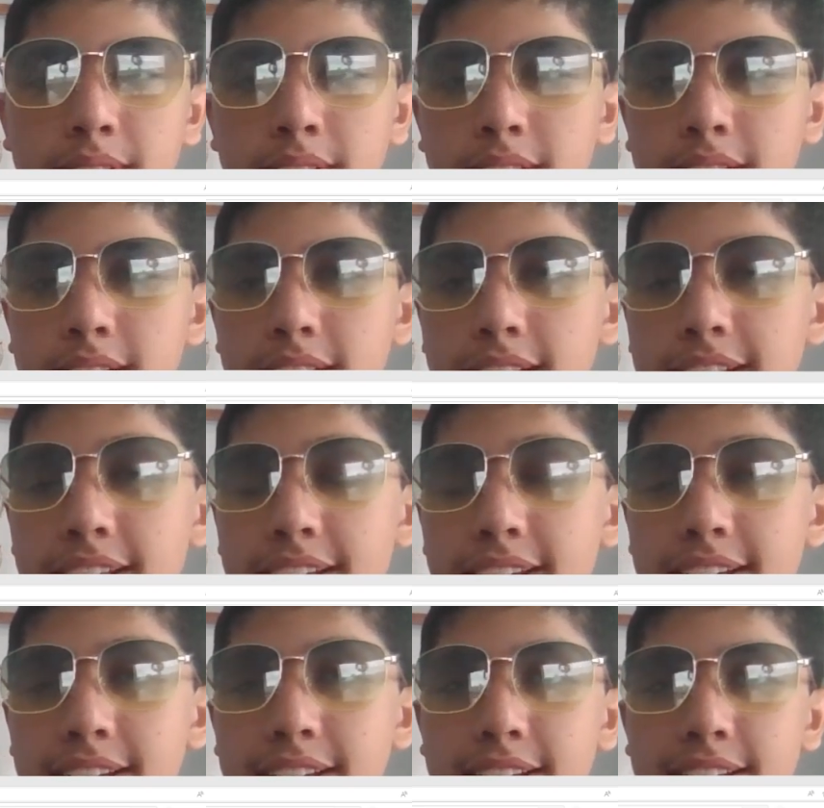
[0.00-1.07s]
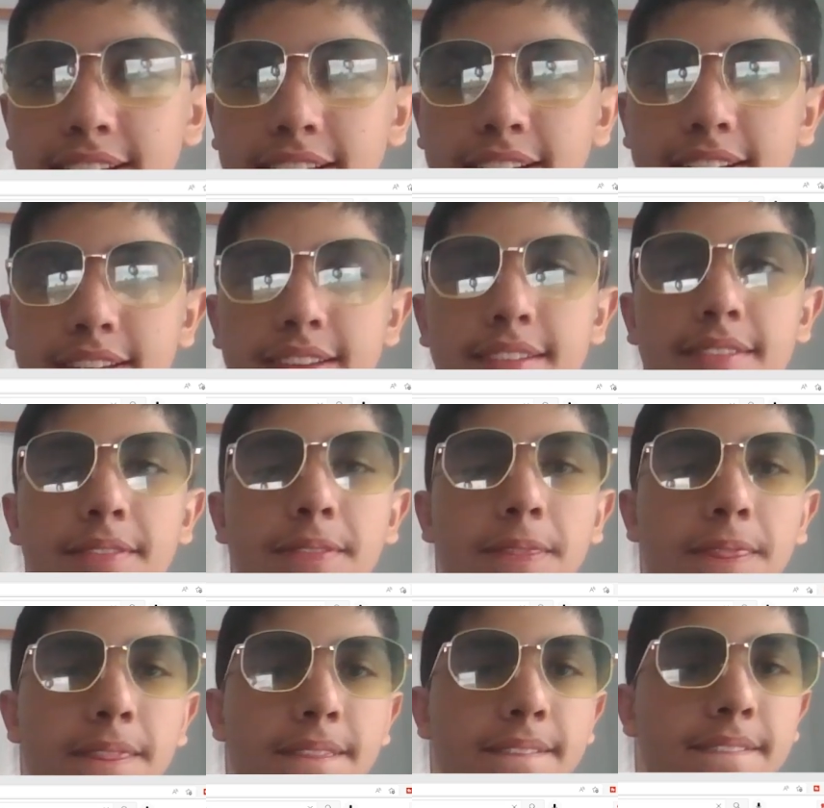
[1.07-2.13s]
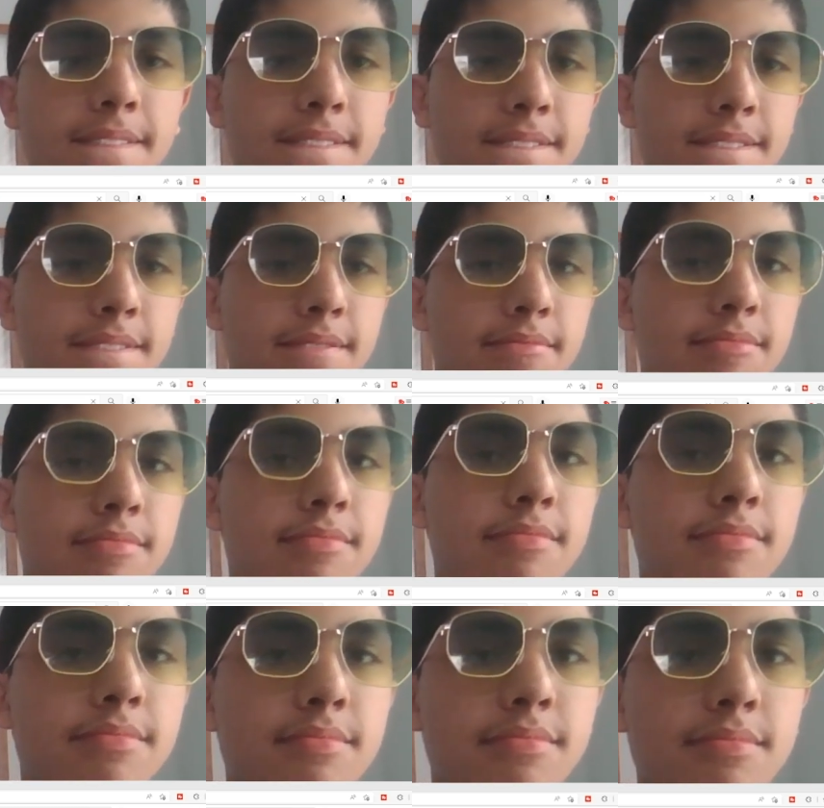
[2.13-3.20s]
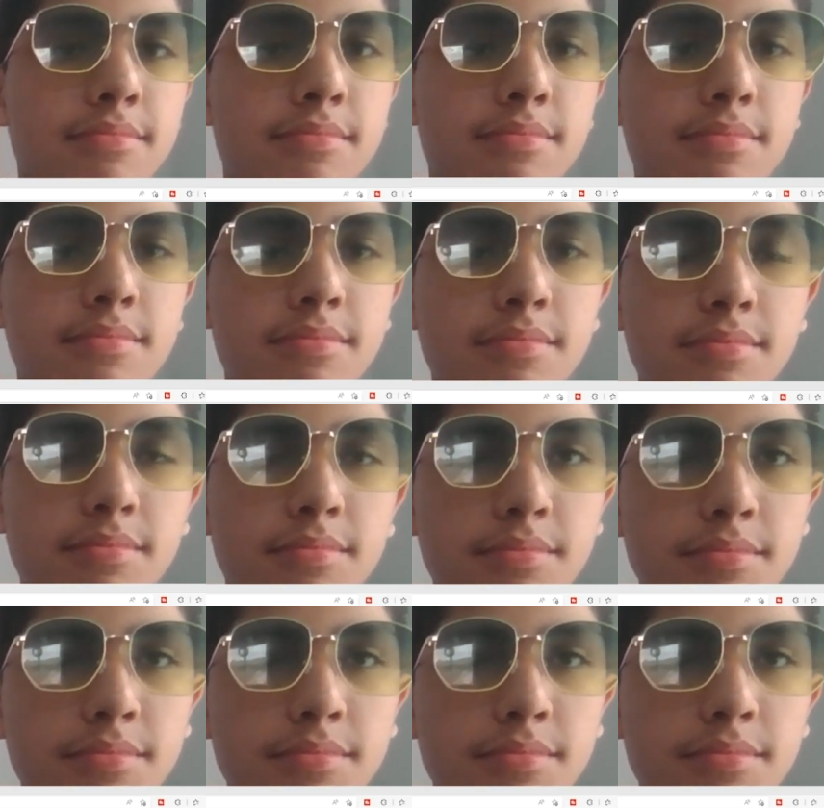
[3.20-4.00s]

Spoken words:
(silent)